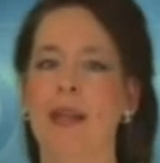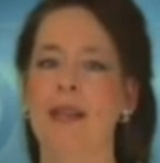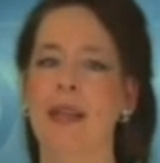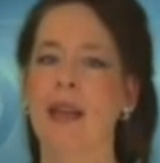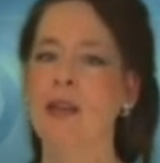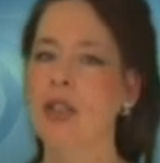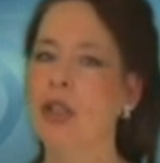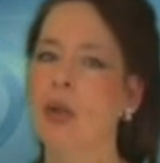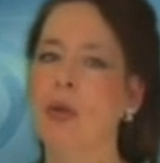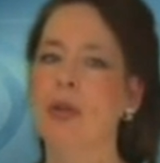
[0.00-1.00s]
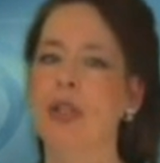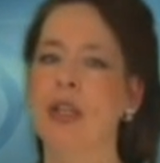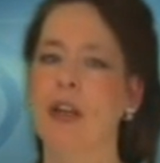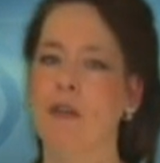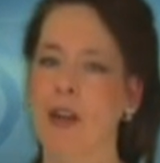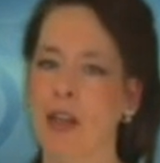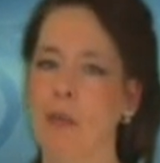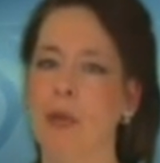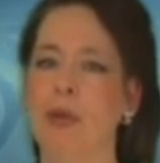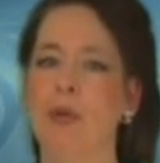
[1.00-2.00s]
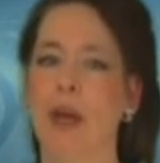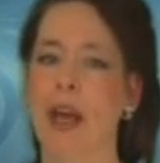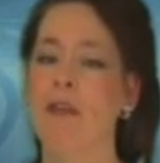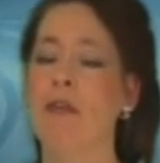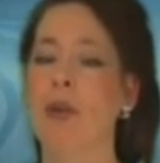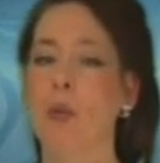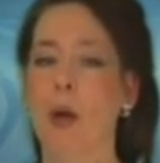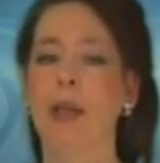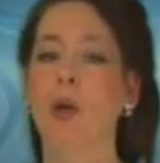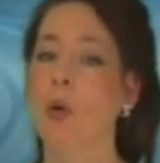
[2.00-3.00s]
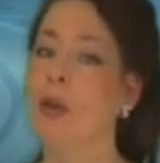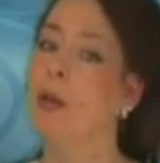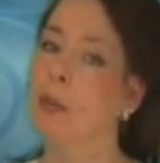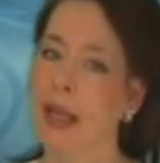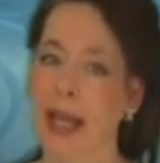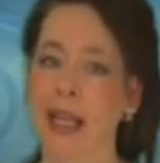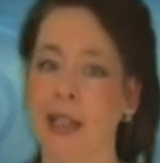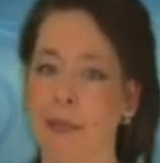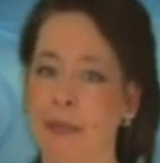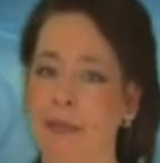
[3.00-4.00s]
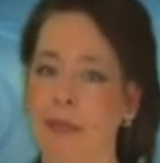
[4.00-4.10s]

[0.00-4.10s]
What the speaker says: to make SCENAR technology available to everyone on the planet.